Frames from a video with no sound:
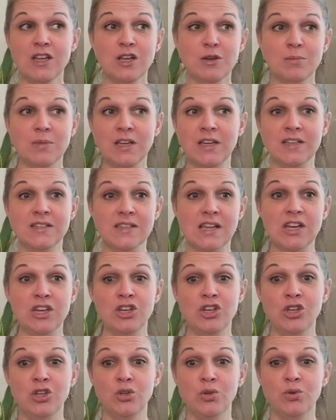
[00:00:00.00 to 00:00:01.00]
because I
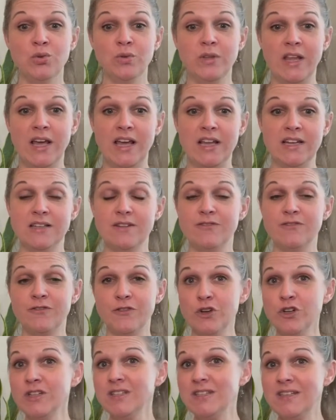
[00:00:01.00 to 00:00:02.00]
knew that
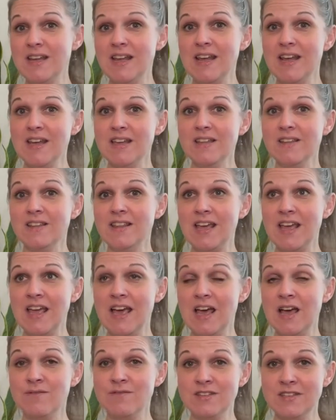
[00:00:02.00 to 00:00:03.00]
first day they
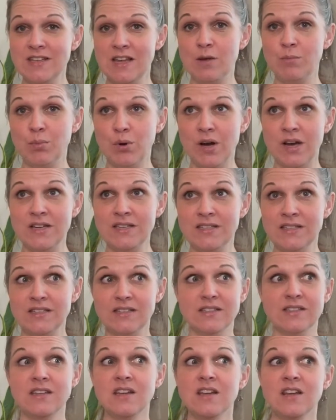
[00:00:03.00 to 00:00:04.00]
have set prices.